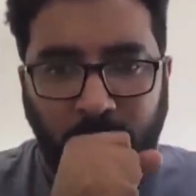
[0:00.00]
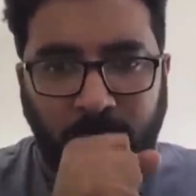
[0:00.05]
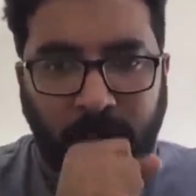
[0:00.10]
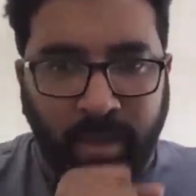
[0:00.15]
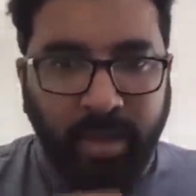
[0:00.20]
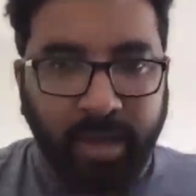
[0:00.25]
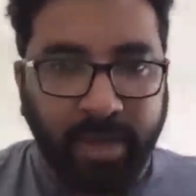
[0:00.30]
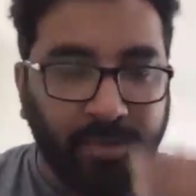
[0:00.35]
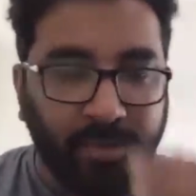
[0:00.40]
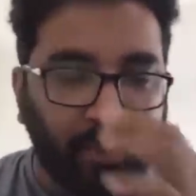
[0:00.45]

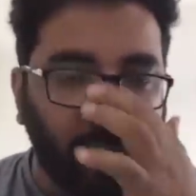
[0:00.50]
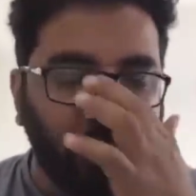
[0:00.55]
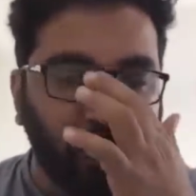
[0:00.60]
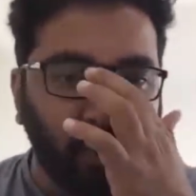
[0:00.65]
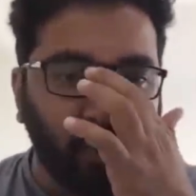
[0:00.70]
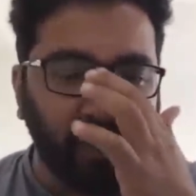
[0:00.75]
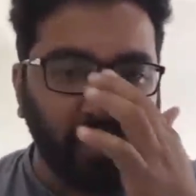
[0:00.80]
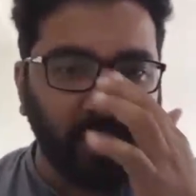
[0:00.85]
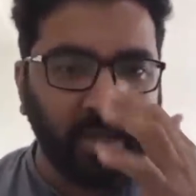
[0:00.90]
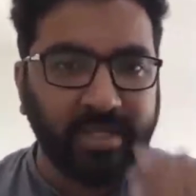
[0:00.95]
and who
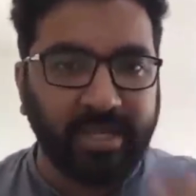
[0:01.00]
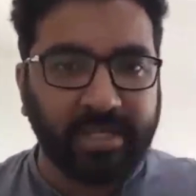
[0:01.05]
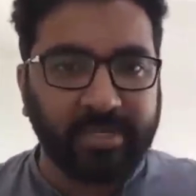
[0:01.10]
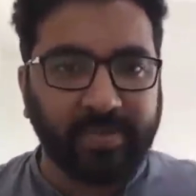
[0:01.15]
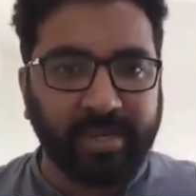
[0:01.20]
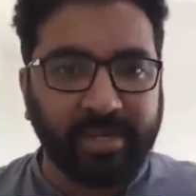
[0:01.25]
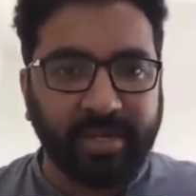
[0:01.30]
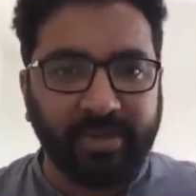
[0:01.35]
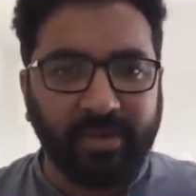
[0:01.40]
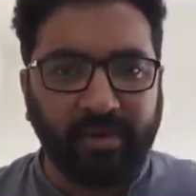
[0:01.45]
is
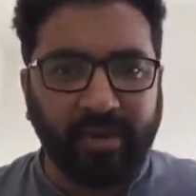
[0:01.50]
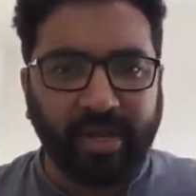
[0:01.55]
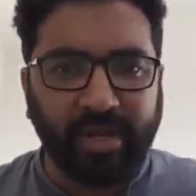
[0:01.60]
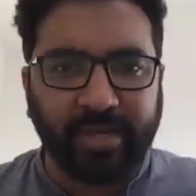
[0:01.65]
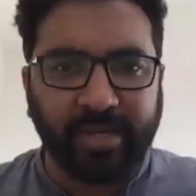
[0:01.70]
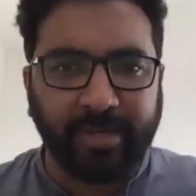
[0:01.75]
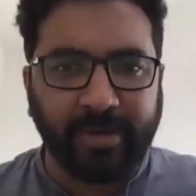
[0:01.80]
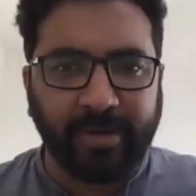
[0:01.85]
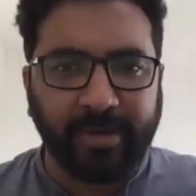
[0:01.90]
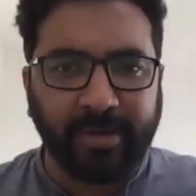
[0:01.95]
expecting to write
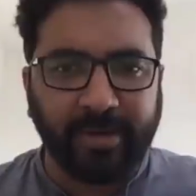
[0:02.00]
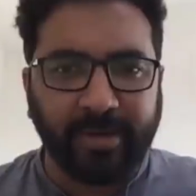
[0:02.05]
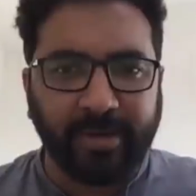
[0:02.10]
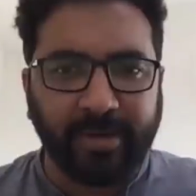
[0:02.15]
um,